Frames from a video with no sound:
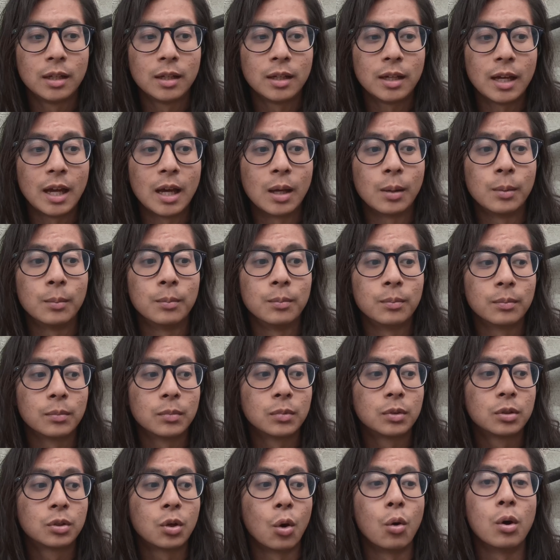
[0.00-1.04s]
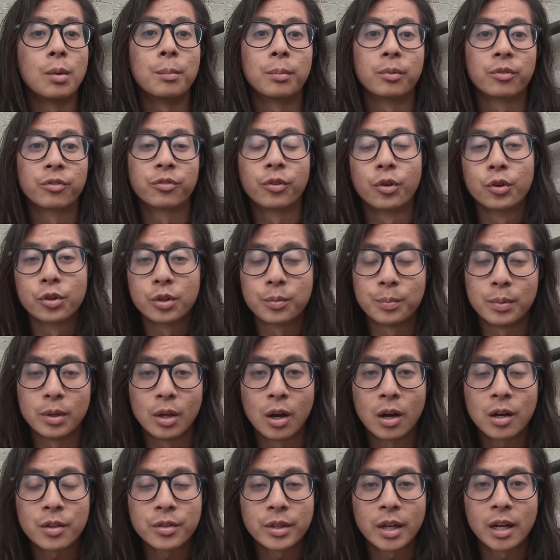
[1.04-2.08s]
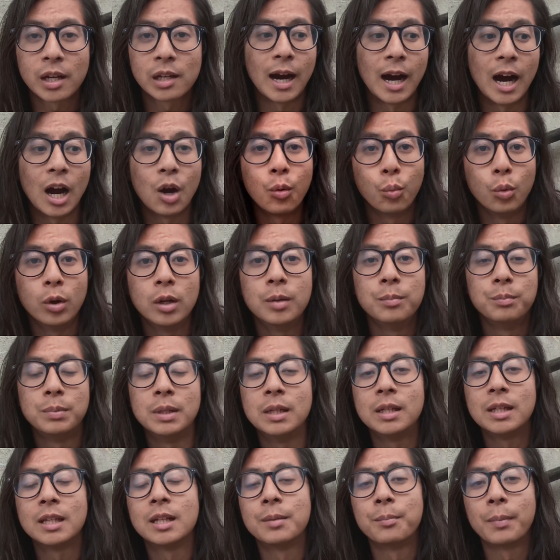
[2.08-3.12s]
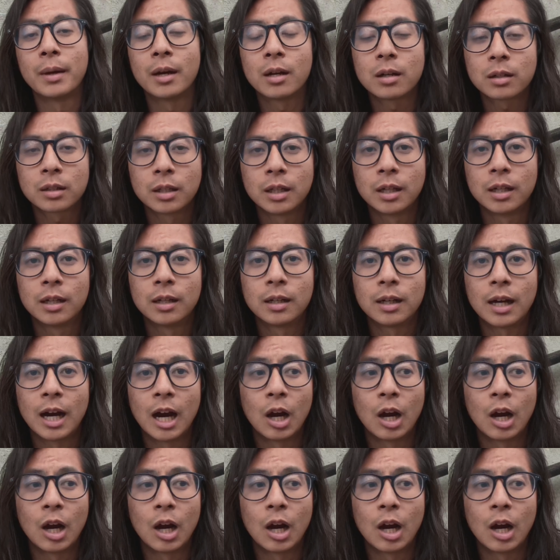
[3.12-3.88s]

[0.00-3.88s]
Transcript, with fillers: And going further beyond that, I wouldn't be in America,